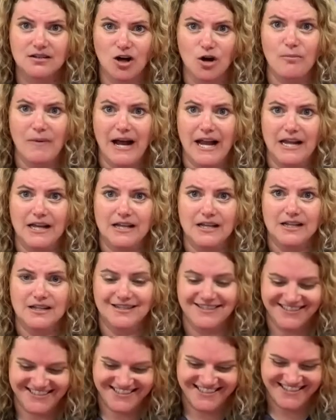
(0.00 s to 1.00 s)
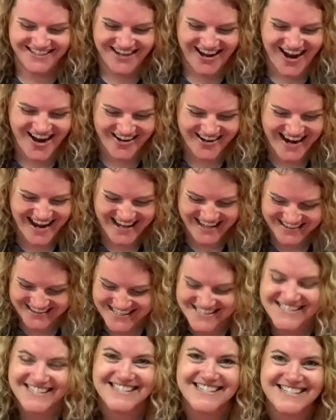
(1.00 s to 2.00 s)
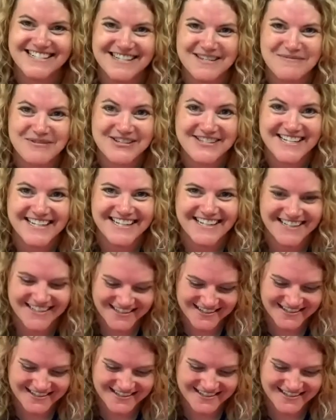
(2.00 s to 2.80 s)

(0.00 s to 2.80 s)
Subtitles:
Oh my. All right, let's listen to the music.